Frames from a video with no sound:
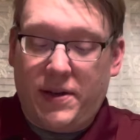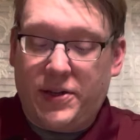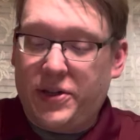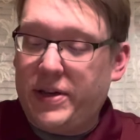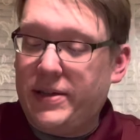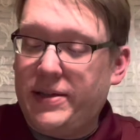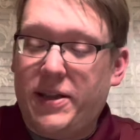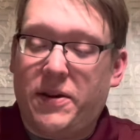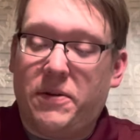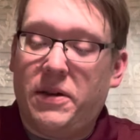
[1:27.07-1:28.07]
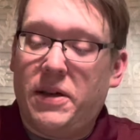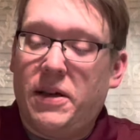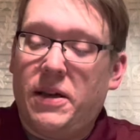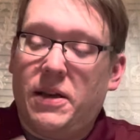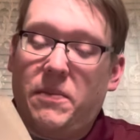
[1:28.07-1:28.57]
As you can see, they're
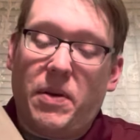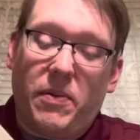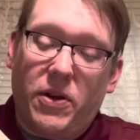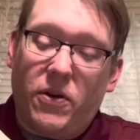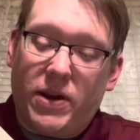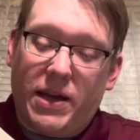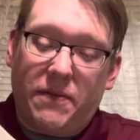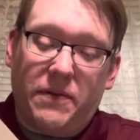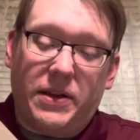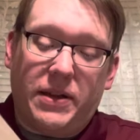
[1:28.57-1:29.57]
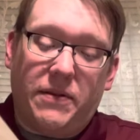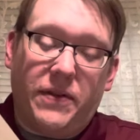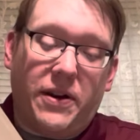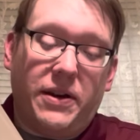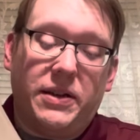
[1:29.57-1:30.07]
mimeographed,
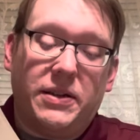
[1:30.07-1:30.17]
very